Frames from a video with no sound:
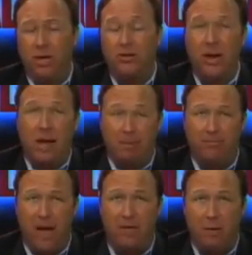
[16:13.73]
It actually happened
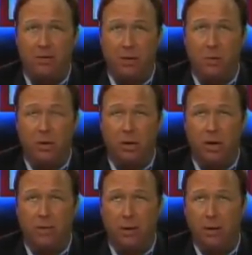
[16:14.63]
5 years ago. We
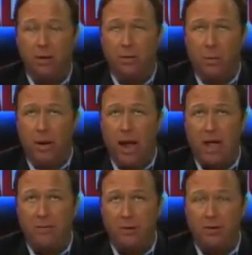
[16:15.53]
learned of it
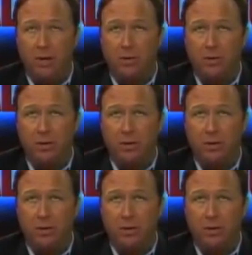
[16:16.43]
3.5 years ago.